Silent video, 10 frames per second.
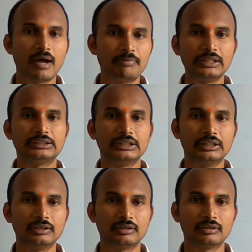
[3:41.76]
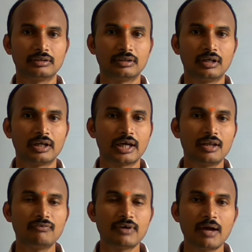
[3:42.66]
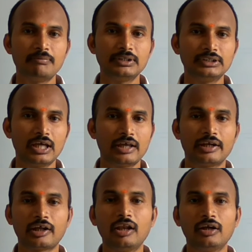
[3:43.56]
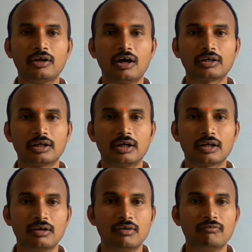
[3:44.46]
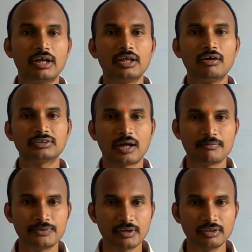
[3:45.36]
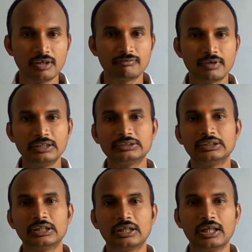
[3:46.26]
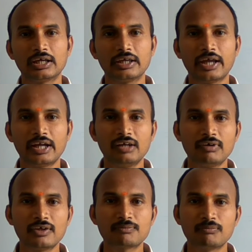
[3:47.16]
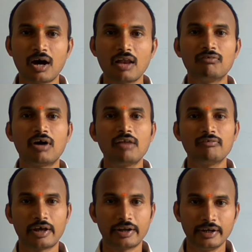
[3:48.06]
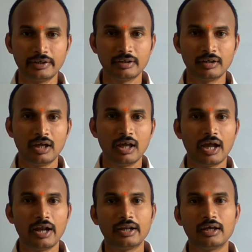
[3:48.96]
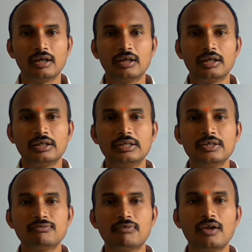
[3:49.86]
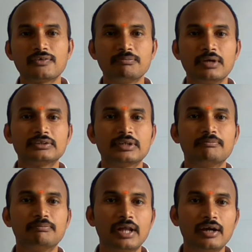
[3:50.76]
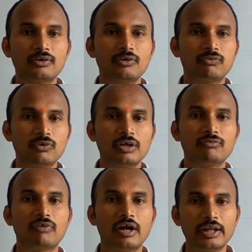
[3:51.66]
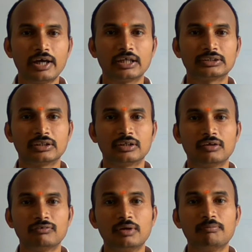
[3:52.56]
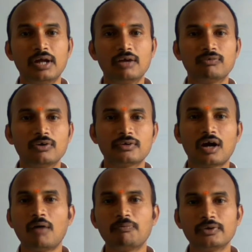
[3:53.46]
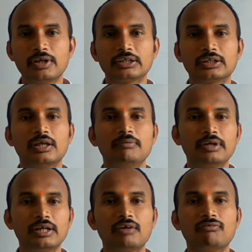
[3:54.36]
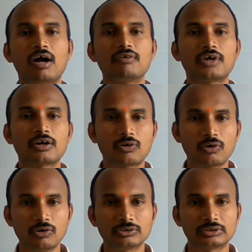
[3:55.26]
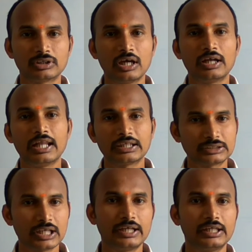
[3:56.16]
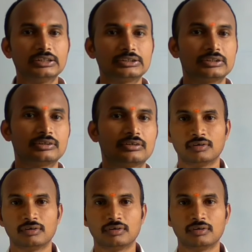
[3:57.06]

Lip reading: Fabrici. Galileo Fabrici, an Italian doctor, when he was observing the veins in the leg, he identified a small valve on it, and these valves make the blood to flow in one direction. If the blood flows in opposite direction, immediately the valves are closed. Next scientist,